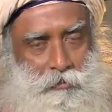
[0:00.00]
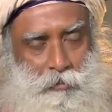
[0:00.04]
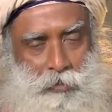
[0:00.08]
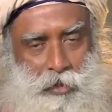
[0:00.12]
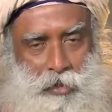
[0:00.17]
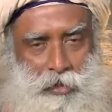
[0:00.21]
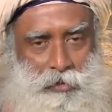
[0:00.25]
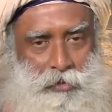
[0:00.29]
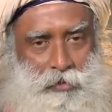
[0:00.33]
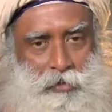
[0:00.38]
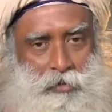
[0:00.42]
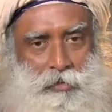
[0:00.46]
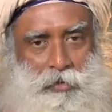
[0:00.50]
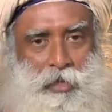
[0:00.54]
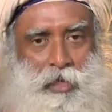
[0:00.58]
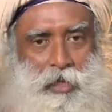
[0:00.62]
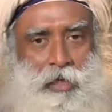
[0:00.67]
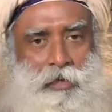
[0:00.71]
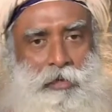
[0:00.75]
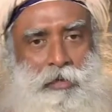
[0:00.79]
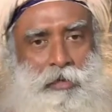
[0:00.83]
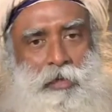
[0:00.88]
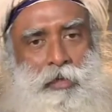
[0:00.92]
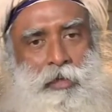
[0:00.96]
Based on
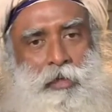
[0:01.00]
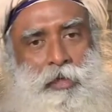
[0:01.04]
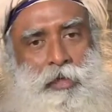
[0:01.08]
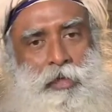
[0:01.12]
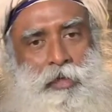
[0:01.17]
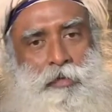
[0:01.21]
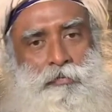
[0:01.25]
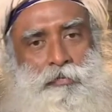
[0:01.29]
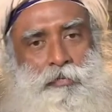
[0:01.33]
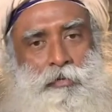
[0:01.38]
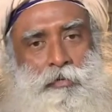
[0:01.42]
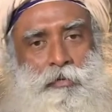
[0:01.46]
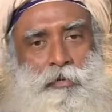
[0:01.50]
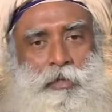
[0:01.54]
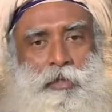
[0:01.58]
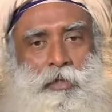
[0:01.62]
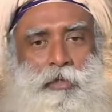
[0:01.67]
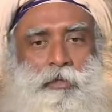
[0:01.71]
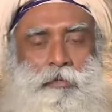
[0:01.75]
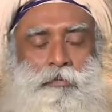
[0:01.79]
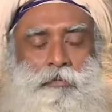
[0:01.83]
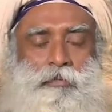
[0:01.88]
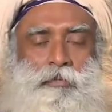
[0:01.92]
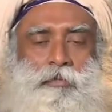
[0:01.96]
that, if
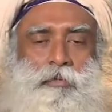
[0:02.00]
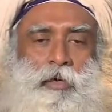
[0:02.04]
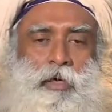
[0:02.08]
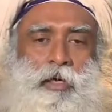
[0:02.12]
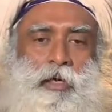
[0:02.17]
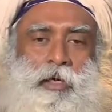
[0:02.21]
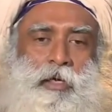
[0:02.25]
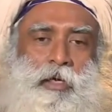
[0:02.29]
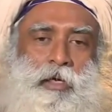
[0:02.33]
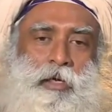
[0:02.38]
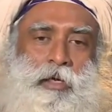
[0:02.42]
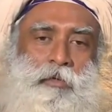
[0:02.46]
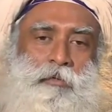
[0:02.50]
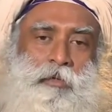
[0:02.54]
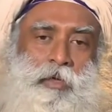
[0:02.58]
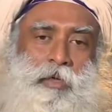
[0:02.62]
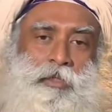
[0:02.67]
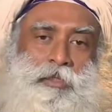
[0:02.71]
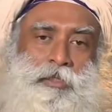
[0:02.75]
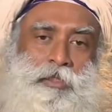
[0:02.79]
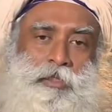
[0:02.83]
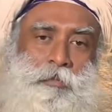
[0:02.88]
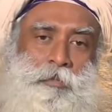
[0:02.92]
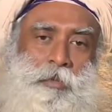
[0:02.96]
you are a little
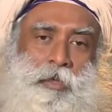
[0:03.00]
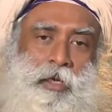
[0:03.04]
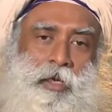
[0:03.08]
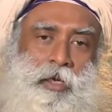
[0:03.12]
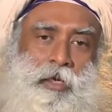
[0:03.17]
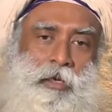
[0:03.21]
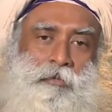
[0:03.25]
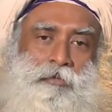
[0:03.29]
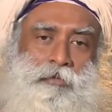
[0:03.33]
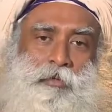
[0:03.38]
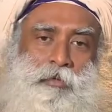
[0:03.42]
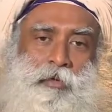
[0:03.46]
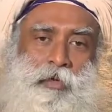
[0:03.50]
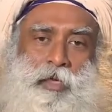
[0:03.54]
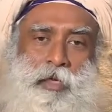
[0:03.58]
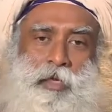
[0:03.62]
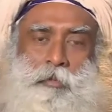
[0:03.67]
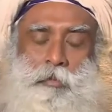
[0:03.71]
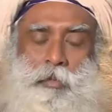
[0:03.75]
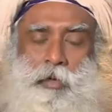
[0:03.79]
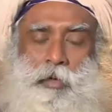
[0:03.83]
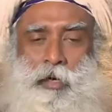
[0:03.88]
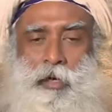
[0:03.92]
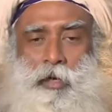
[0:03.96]
one step ahead of your
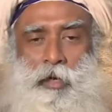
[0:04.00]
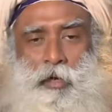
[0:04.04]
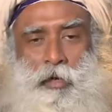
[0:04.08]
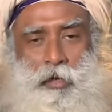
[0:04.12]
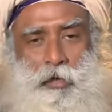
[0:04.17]
neighbor,